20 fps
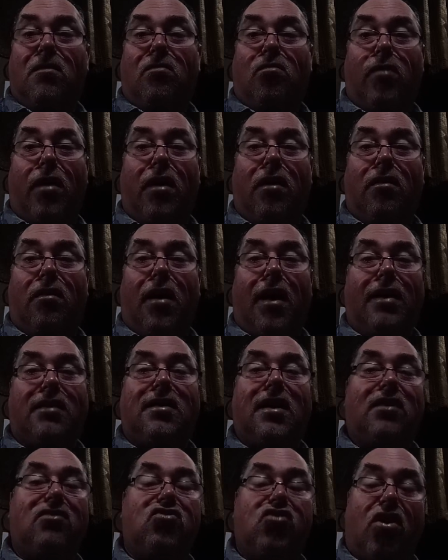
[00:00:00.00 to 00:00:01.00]
Well, I
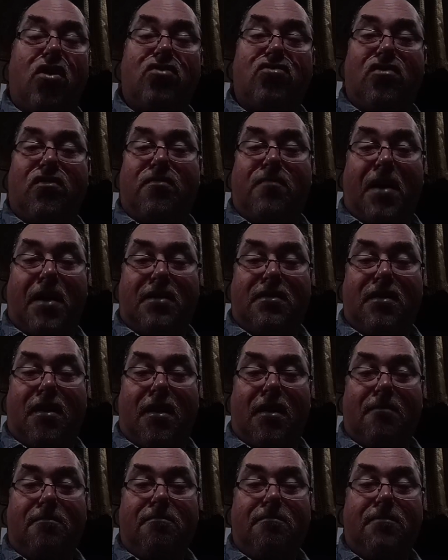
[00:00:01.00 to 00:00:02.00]
take charge of my
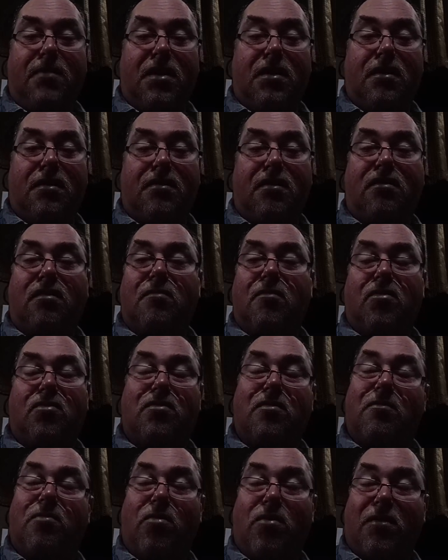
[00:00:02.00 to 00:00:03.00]
time because it's the
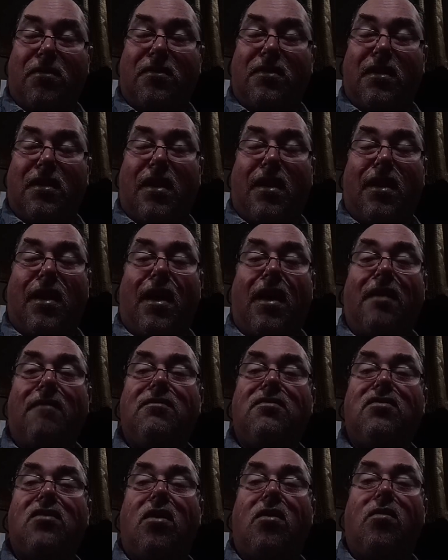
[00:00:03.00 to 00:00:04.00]
most important thing I have.
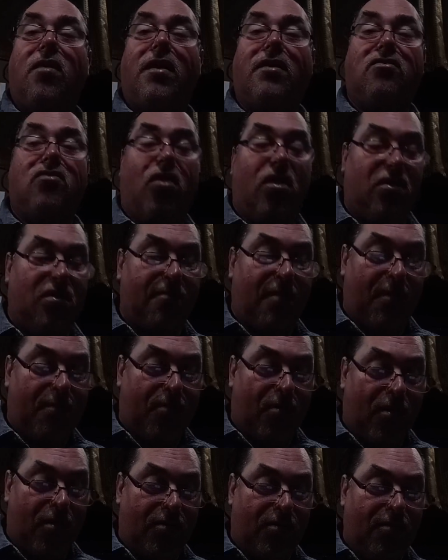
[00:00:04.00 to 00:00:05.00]
So I talked to my
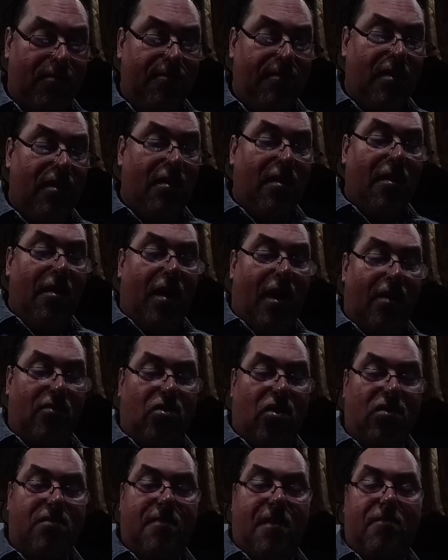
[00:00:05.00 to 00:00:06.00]
partner. I
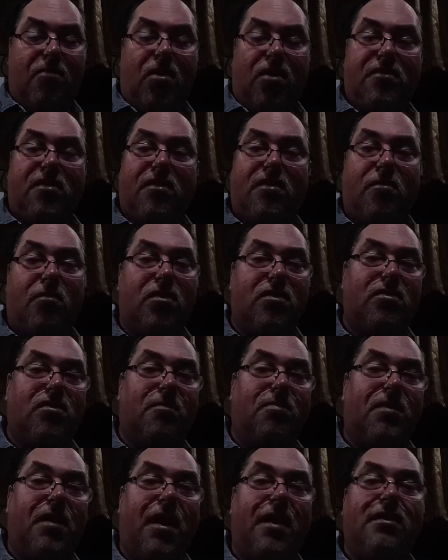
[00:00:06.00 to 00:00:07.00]
talked to my boss. I said, what's the
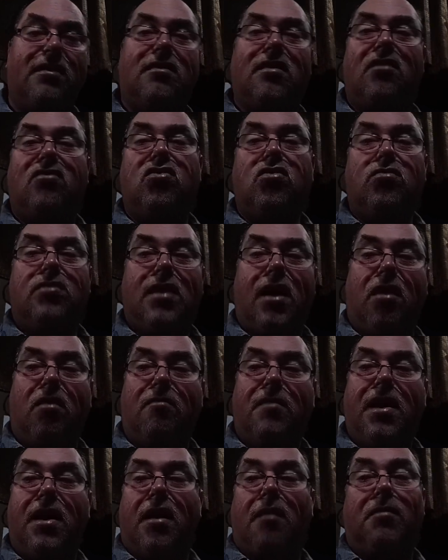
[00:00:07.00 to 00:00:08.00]
plan? He said, you tell
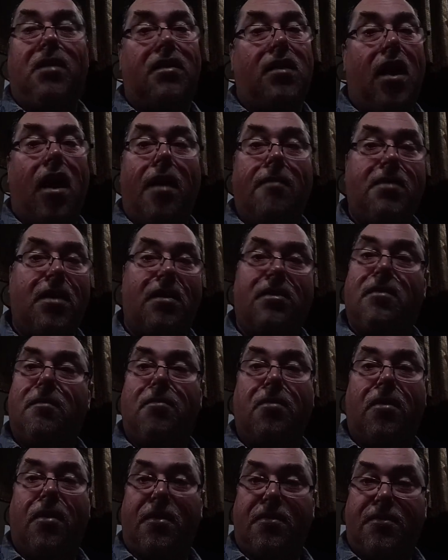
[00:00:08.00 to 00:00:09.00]
me. I'm like, I'm not the
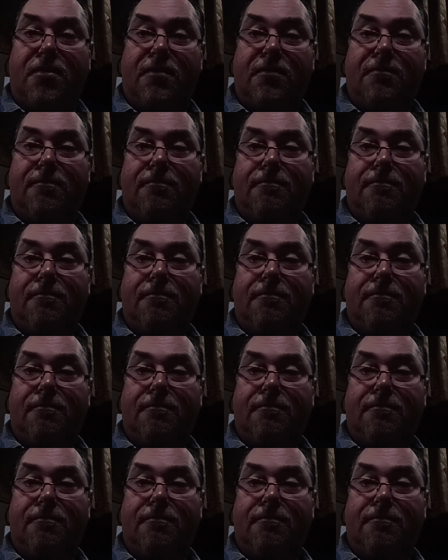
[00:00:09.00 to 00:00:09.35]
boss.